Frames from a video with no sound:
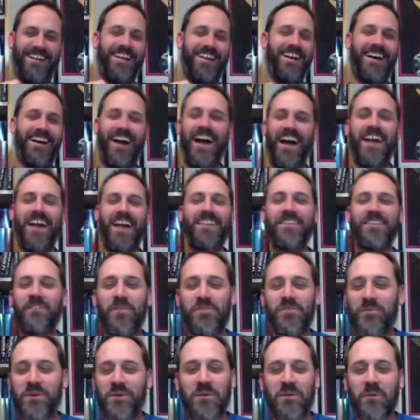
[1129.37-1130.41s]
I live with
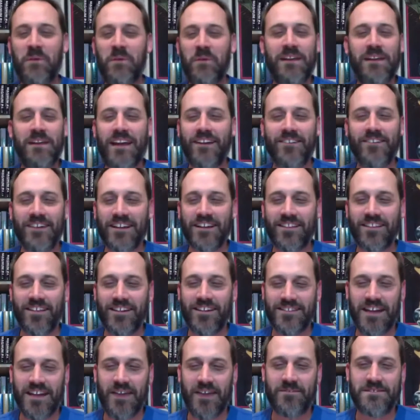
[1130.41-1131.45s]
3 women. I don't get a lot
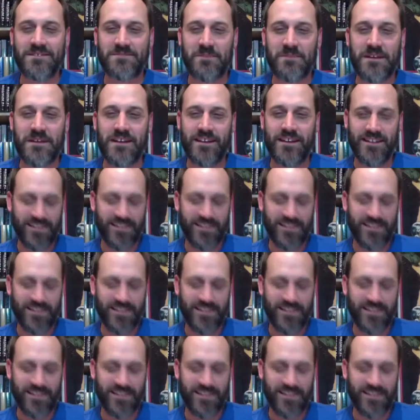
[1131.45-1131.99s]
of time to speak.